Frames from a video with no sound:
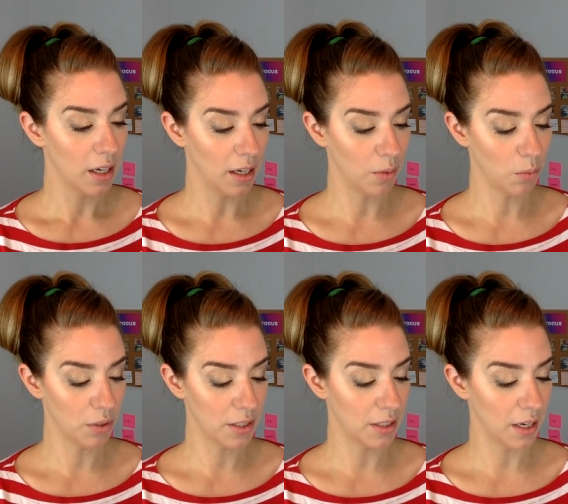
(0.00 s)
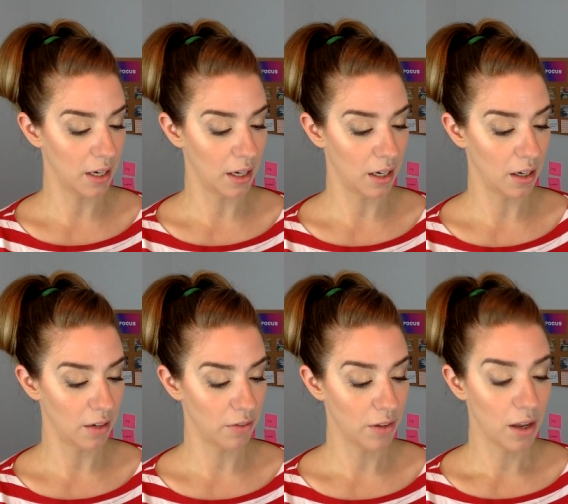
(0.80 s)
it will
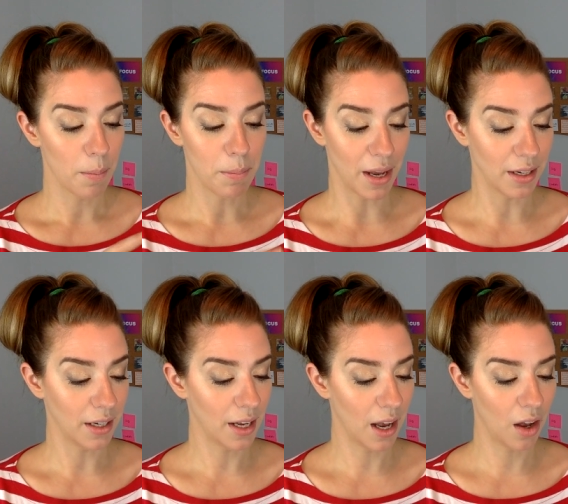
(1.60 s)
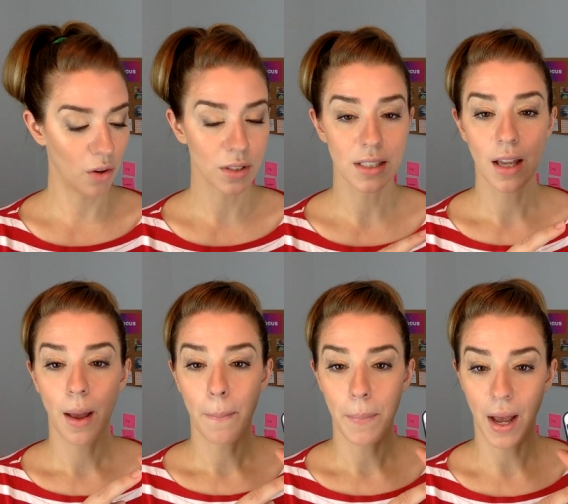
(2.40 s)
save bank accounts,
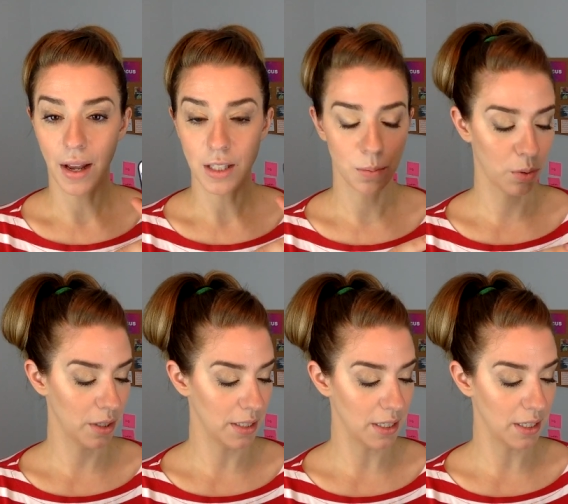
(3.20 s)
passport